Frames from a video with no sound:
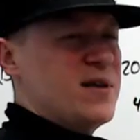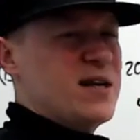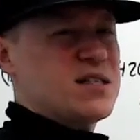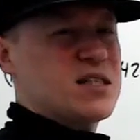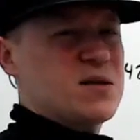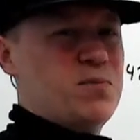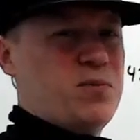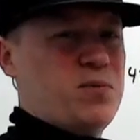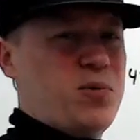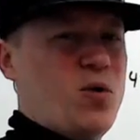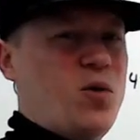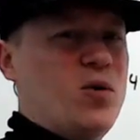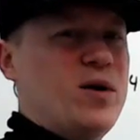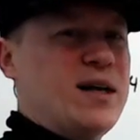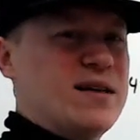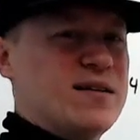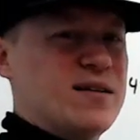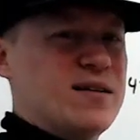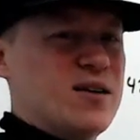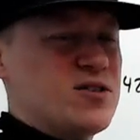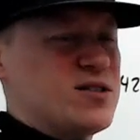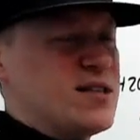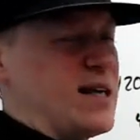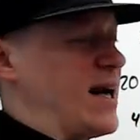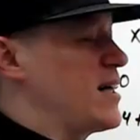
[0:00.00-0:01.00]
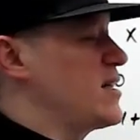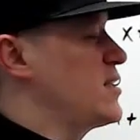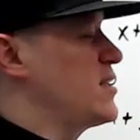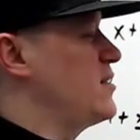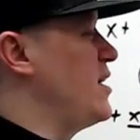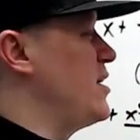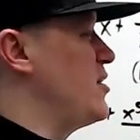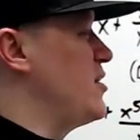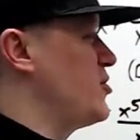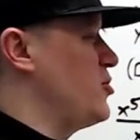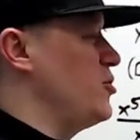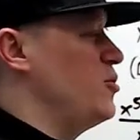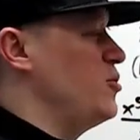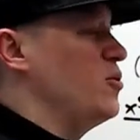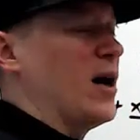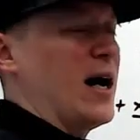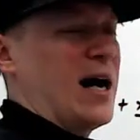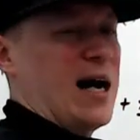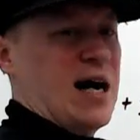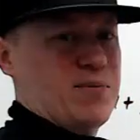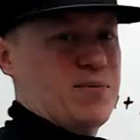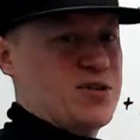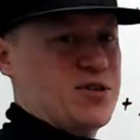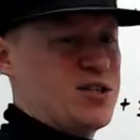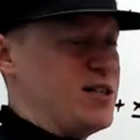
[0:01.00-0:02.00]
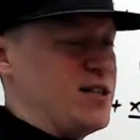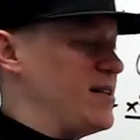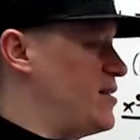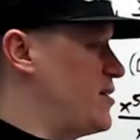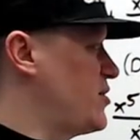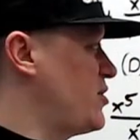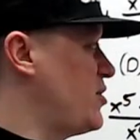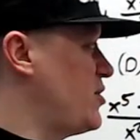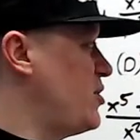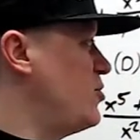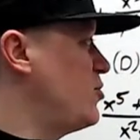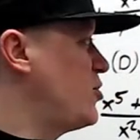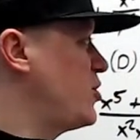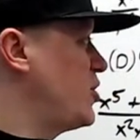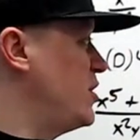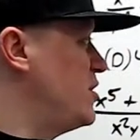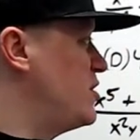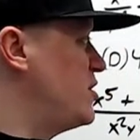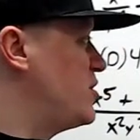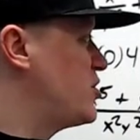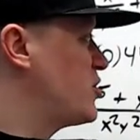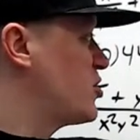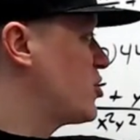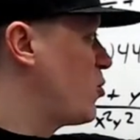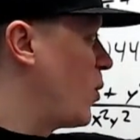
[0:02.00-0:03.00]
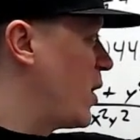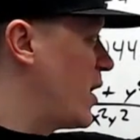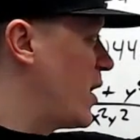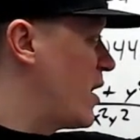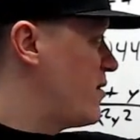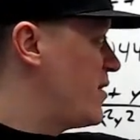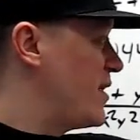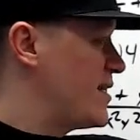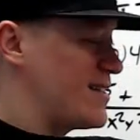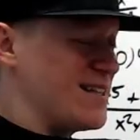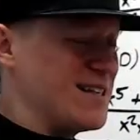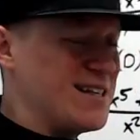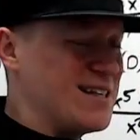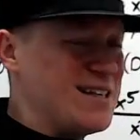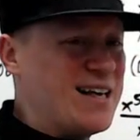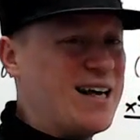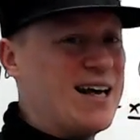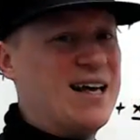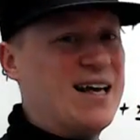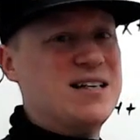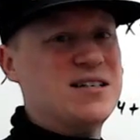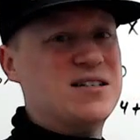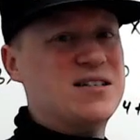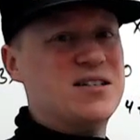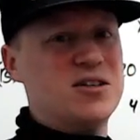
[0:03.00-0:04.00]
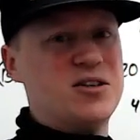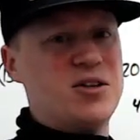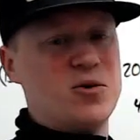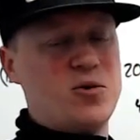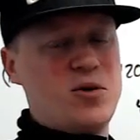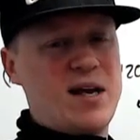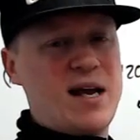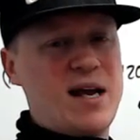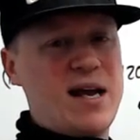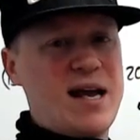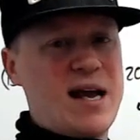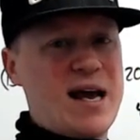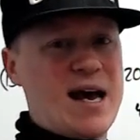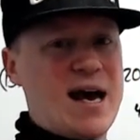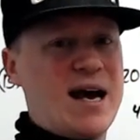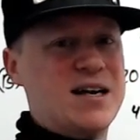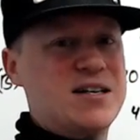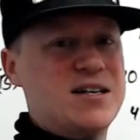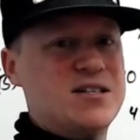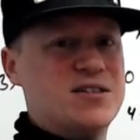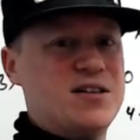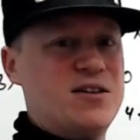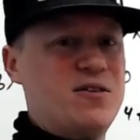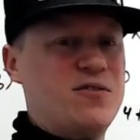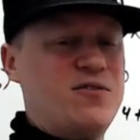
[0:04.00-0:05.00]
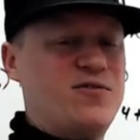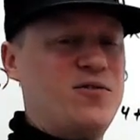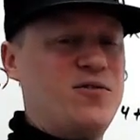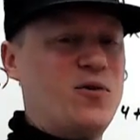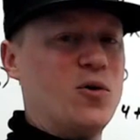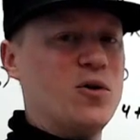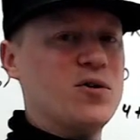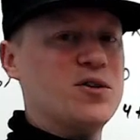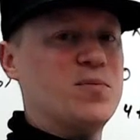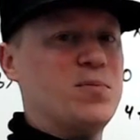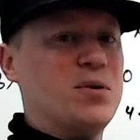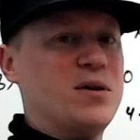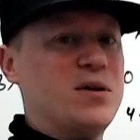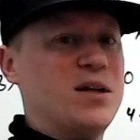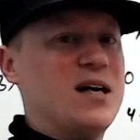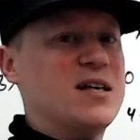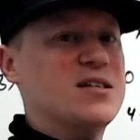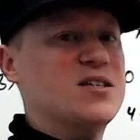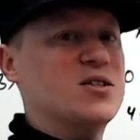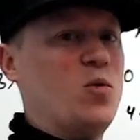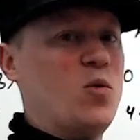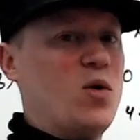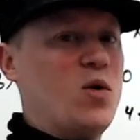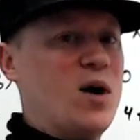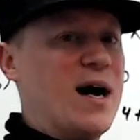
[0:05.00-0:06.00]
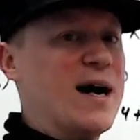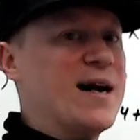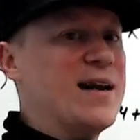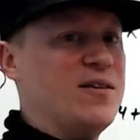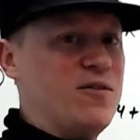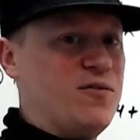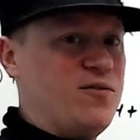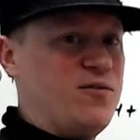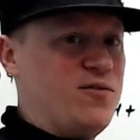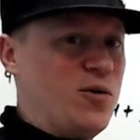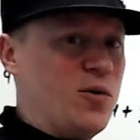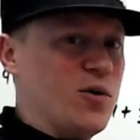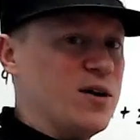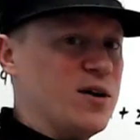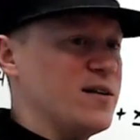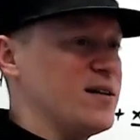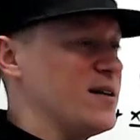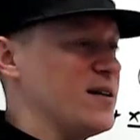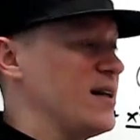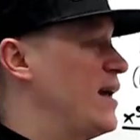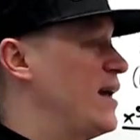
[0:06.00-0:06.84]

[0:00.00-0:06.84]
this point, there's actually two options. You could square this again to create x to the fourth plus y to the fourth,